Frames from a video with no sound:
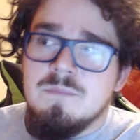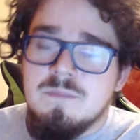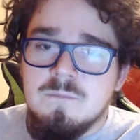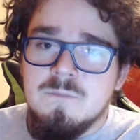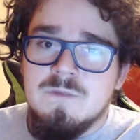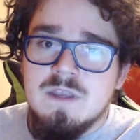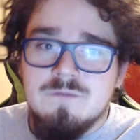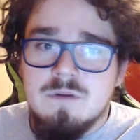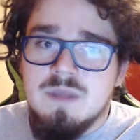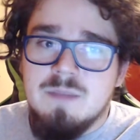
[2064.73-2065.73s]

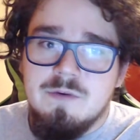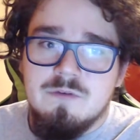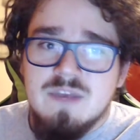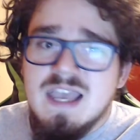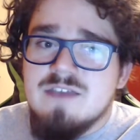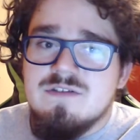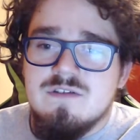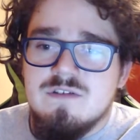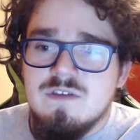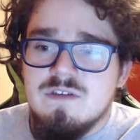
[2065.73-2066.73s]
different people's reactions
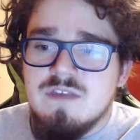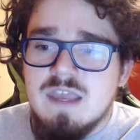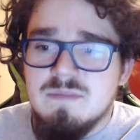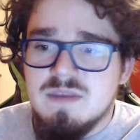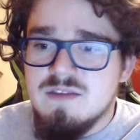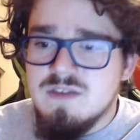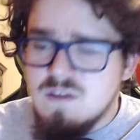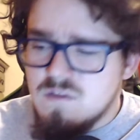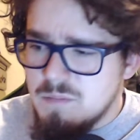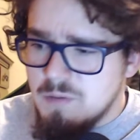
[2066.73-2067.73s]
to this game, because it is
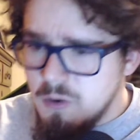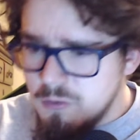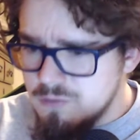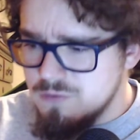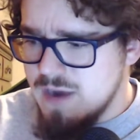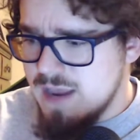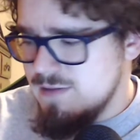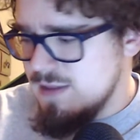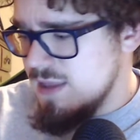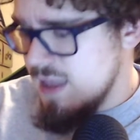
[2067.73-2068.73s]
a
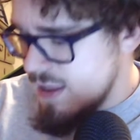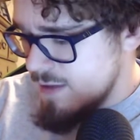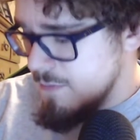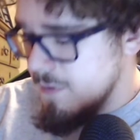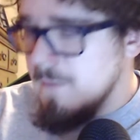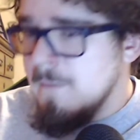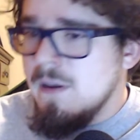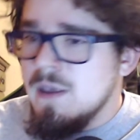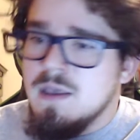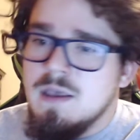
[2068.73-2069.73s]
polarizing game.
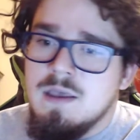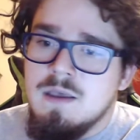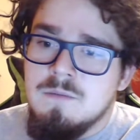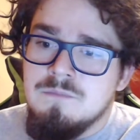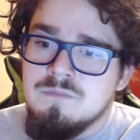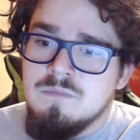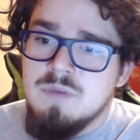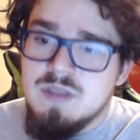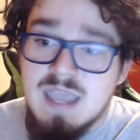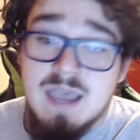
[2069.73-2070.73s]
But
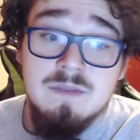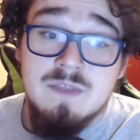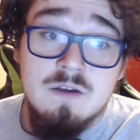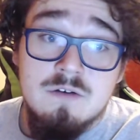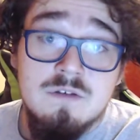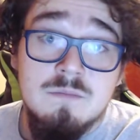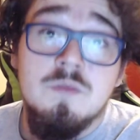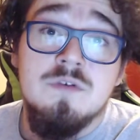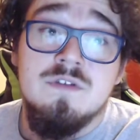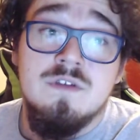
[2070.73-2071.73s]
yeah, there are some
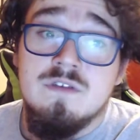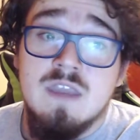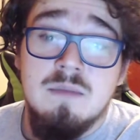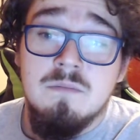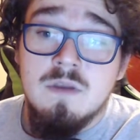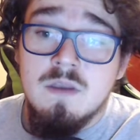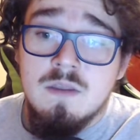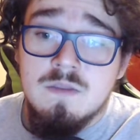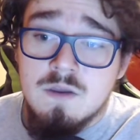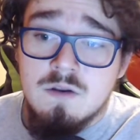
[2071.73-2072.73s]
moments in this game
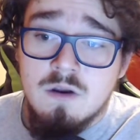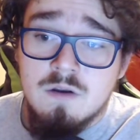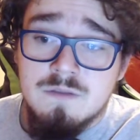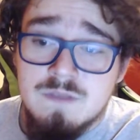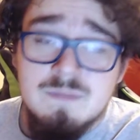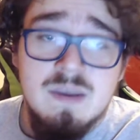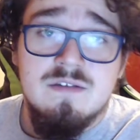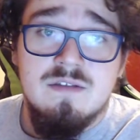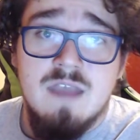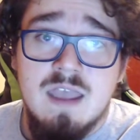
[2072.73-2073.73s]
that are the
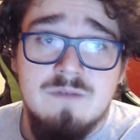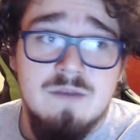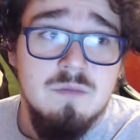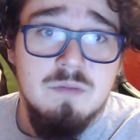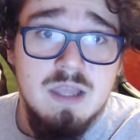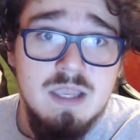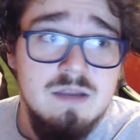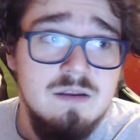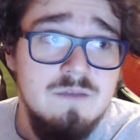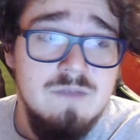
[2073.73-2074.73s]
best I have ever played
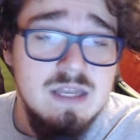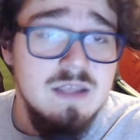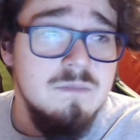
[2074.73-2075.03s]
of any